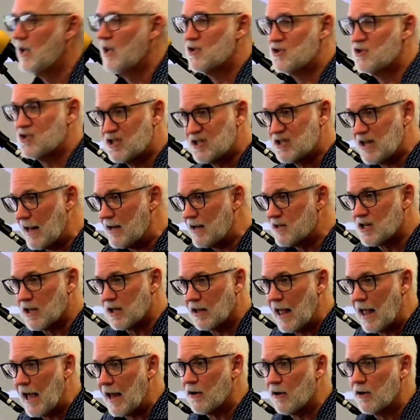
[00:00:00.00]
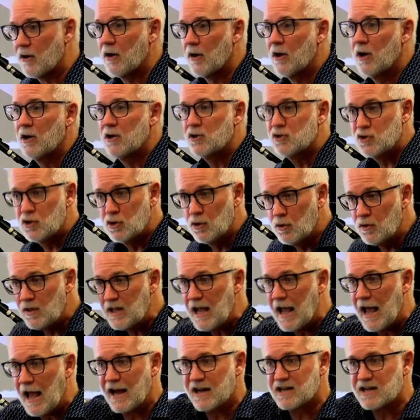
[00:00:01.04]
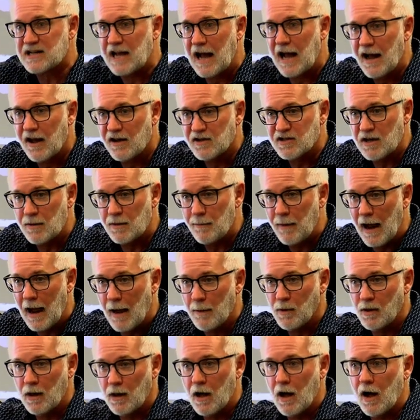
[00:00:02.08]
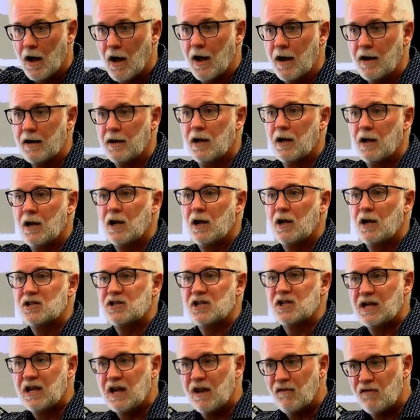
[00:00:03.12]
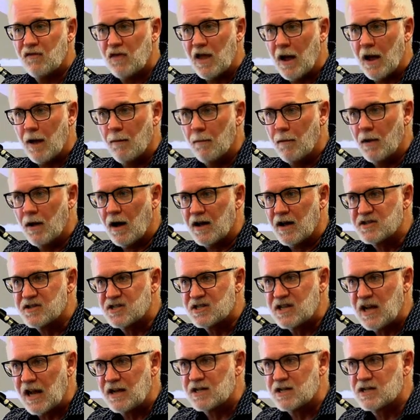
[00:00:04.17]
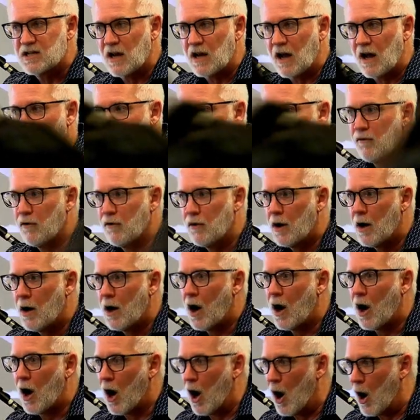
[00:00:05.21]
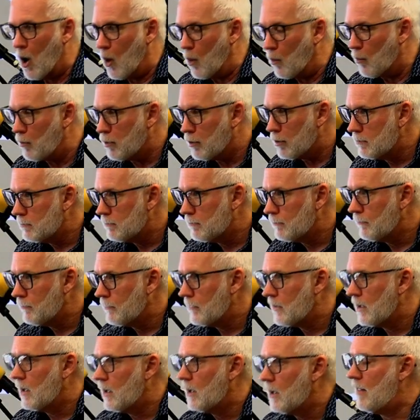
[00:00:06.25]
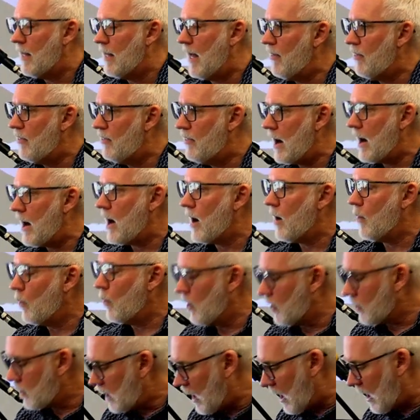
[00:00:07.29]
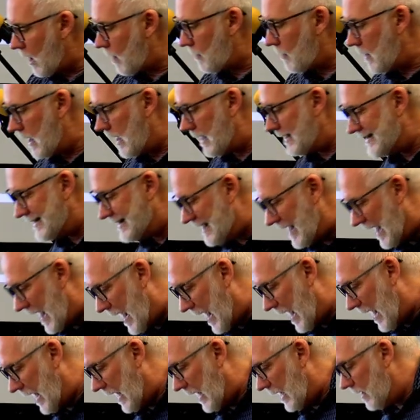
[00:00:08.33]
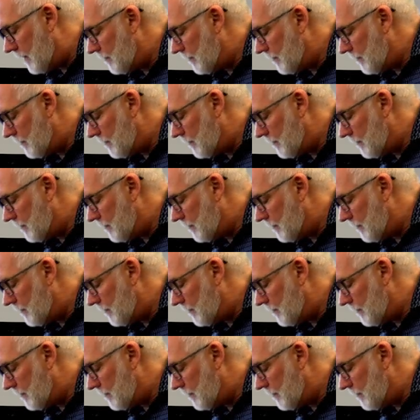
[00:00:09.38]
sends a letter to the exiles in Babylon to give them a sense of hope. That there will come a day